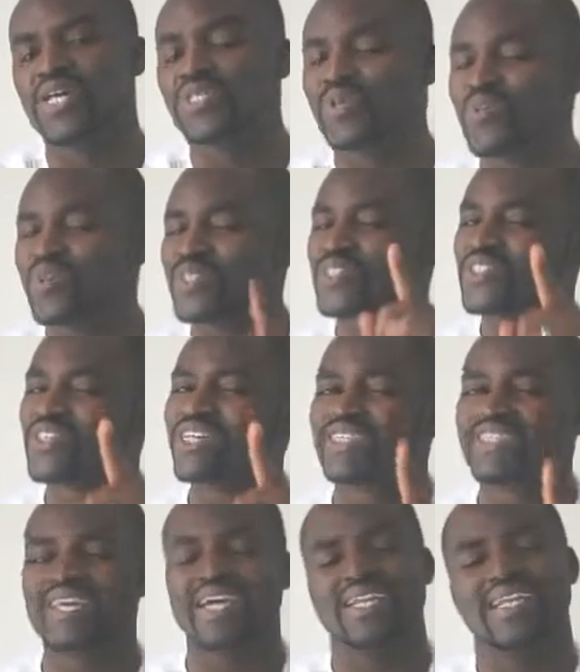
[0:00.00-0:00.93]
So we
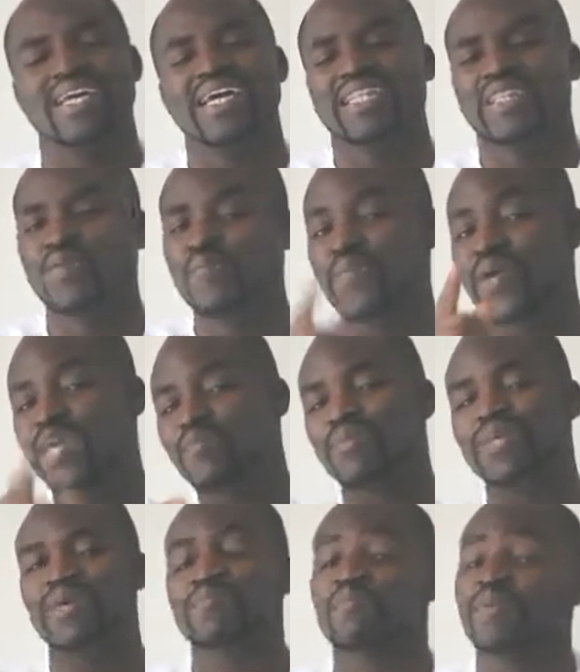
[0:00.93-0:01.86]
said that there
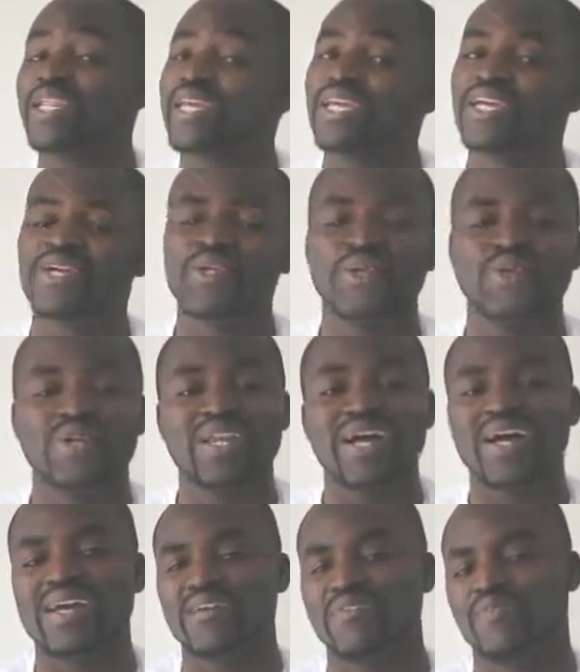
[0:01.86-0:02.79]
may be a plague in your
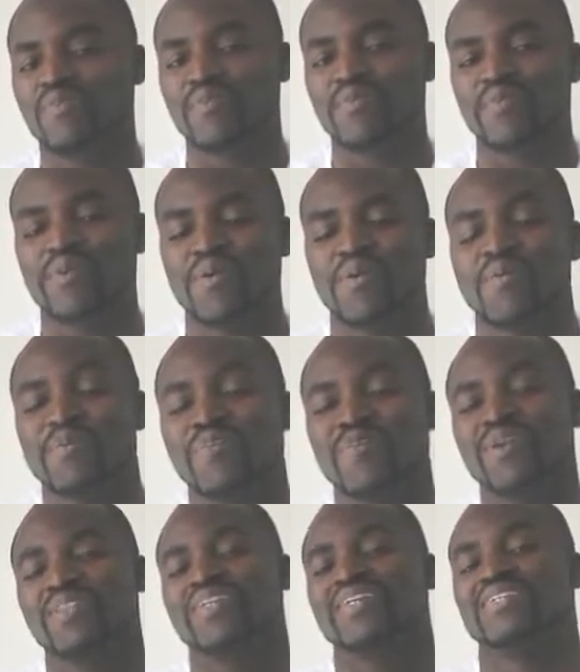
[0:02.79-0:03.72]
life,
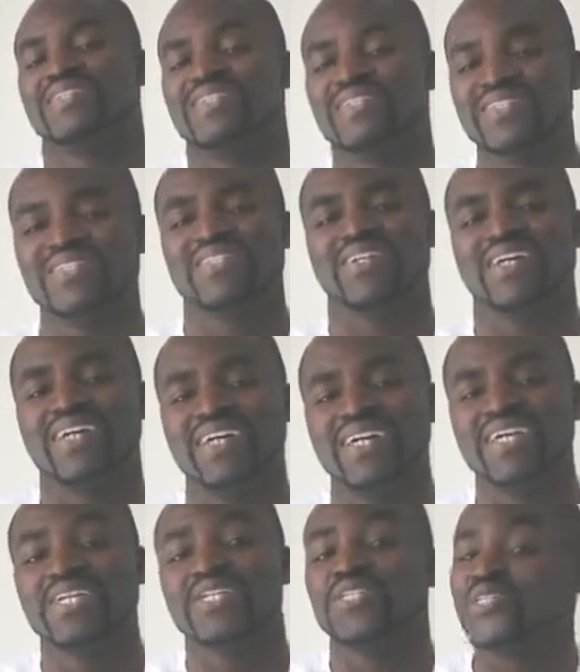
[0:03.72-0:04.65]
brother and sister.
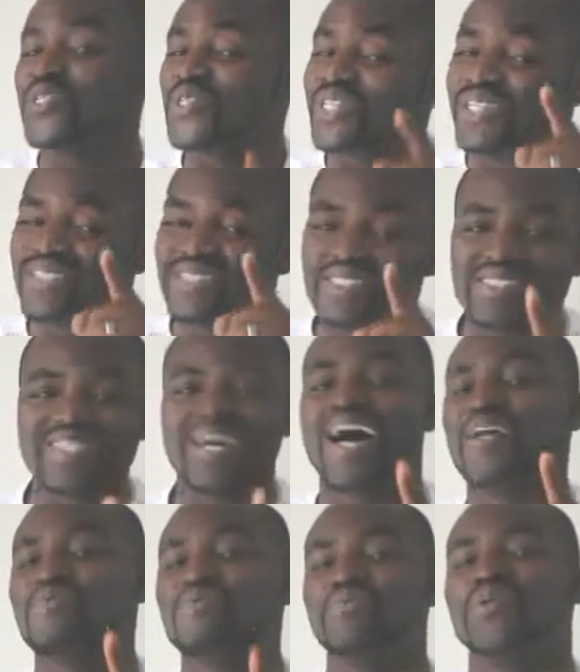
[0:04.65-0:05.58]
You need to
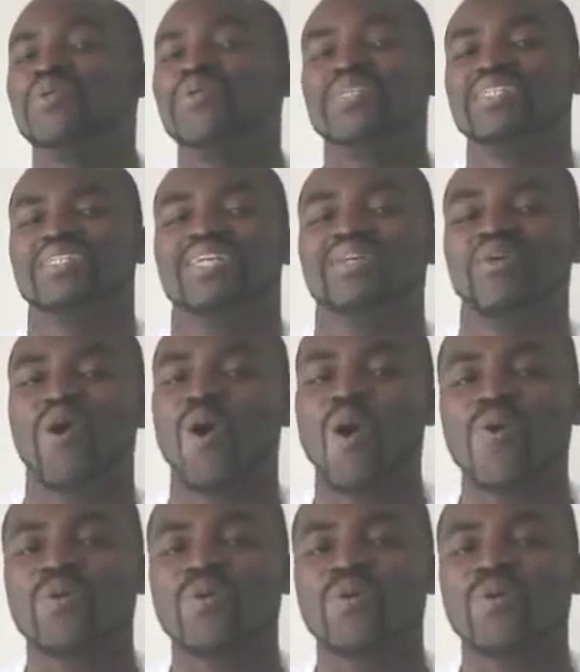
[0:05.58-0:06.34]
start building an